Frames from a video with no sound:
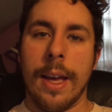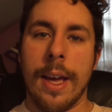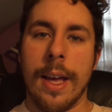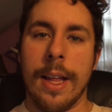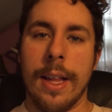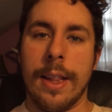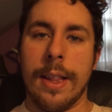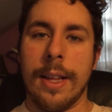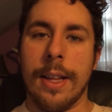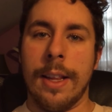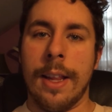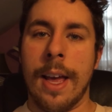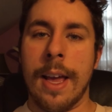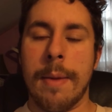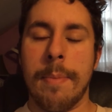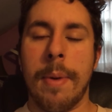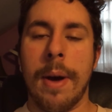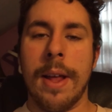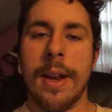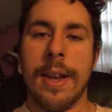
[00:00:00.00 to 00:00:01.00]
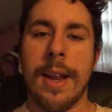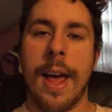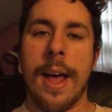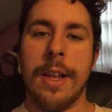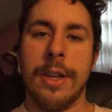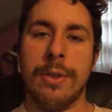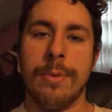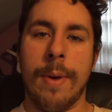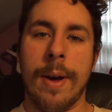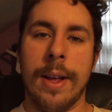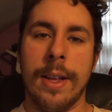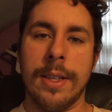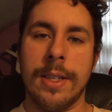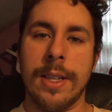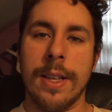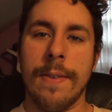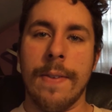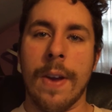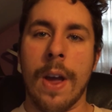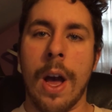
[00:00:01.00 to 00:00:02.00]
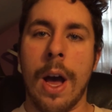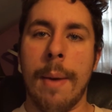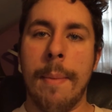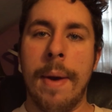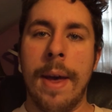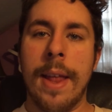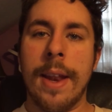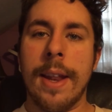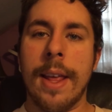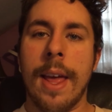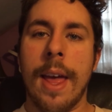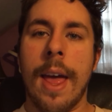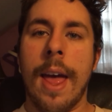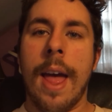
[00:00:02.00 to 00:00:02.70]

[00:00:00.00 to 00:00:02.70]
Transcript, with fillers: Hit the like button as well as leave a comment.